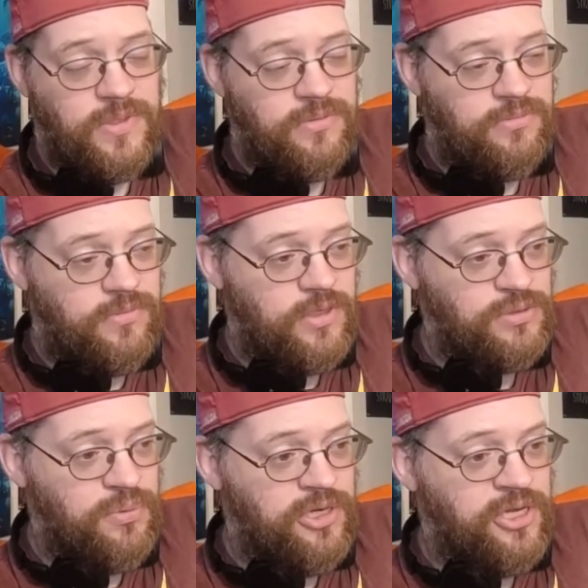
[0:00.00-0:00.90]
looks
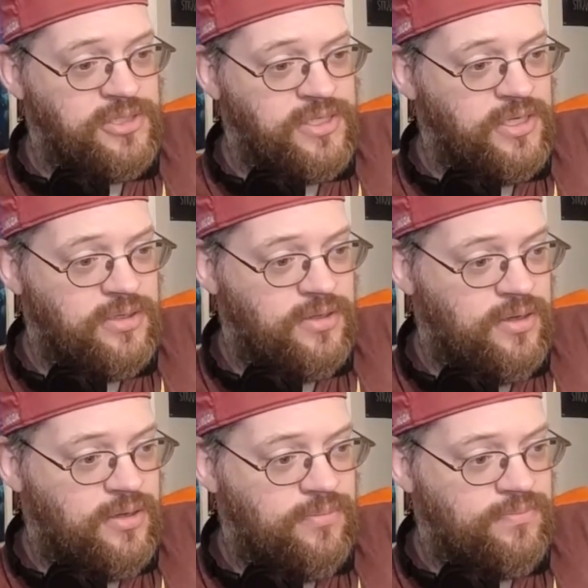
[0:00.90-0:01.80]
pretty decent.
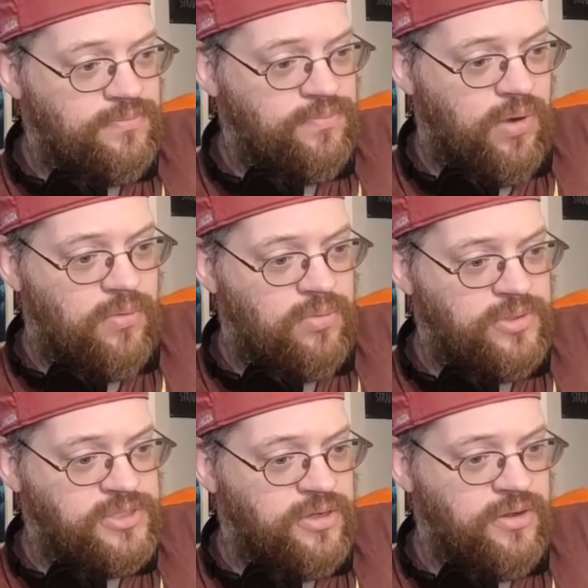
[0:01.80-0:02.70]
Probably
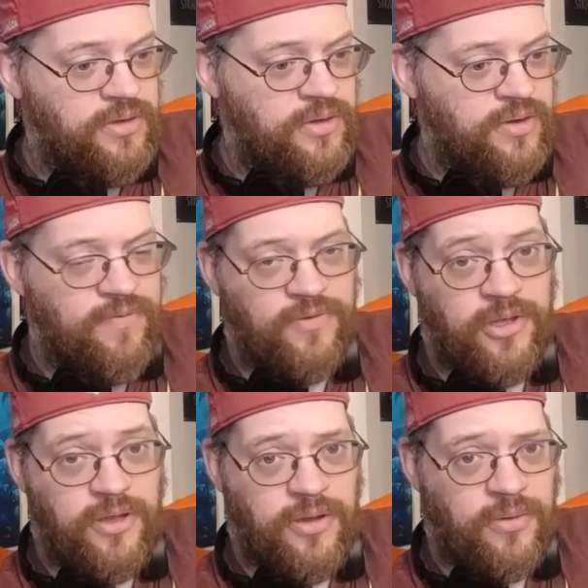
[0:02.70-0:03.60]
something to
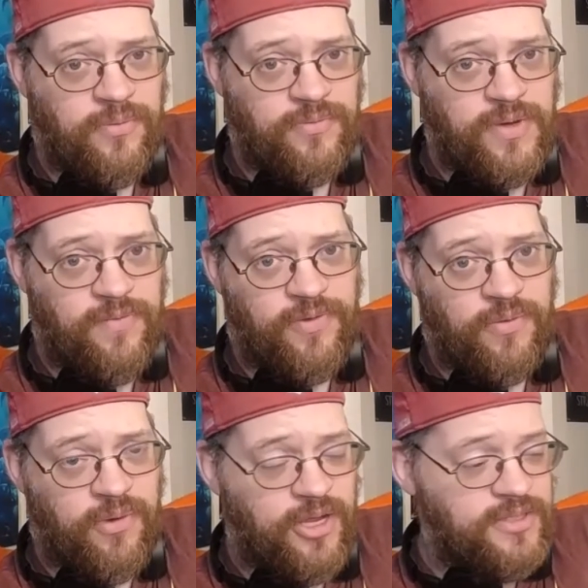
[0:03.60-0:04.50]
definitely
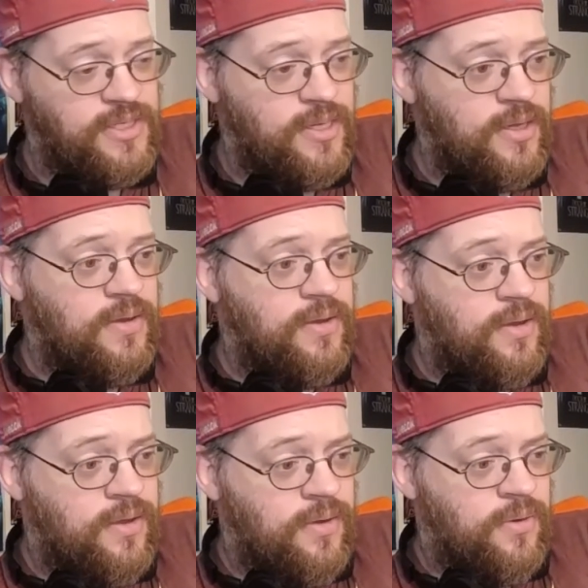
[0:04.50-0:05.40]
rent
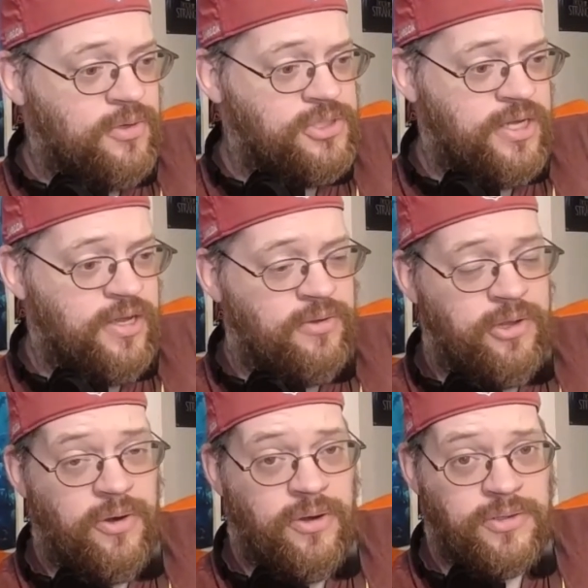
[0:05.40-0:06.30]
or check out
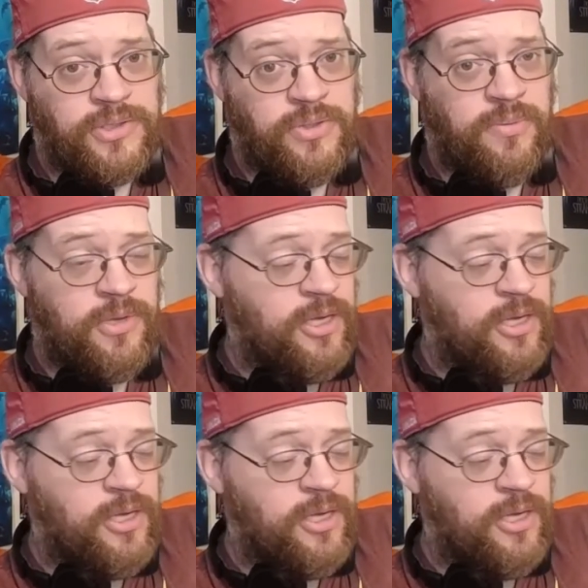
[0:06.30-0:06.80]
later on streaming.